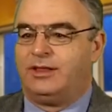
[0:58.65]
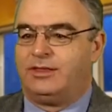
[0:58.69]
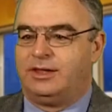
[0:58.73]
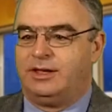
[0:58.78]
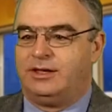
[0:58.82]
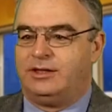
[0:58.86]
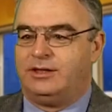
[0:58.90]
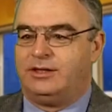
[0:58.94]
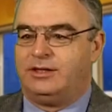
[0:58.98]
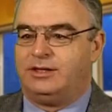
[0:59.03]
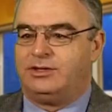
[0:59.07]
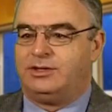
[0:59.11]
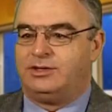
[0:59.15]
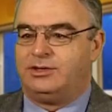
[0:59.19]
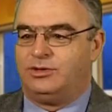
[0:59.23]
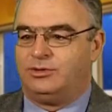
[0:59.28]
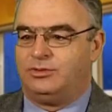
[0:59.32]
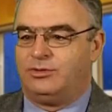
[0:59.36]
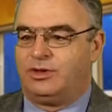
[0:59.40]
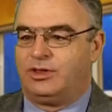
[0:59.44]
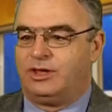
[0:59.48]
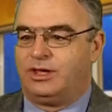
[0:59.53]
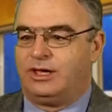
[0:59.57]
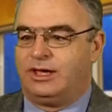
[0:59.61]
They need to
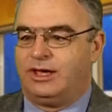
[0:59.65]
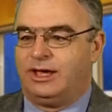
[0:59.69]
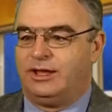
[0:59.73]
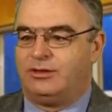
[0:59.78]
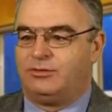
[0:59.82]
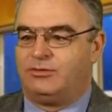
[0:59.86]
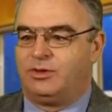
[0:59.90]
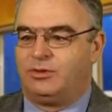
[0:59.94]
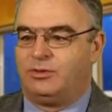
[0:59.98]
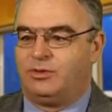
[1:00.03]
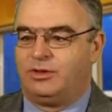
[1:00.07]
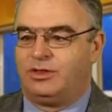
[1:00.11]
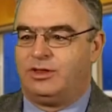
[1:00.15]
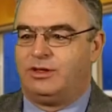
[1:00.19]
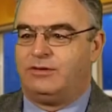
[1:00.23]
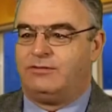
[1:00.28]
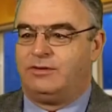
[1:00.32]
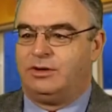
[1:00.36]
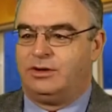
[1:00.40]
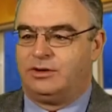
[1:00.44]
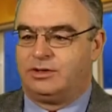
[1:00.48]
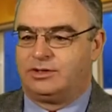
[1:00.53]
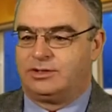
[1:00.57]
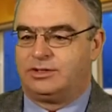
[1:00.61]
do what they can with what
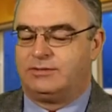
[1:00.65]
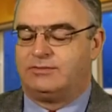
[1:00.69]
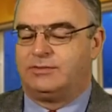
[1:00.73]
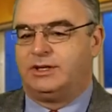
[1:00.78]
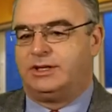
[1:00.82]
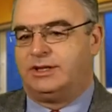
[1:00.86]
they've got,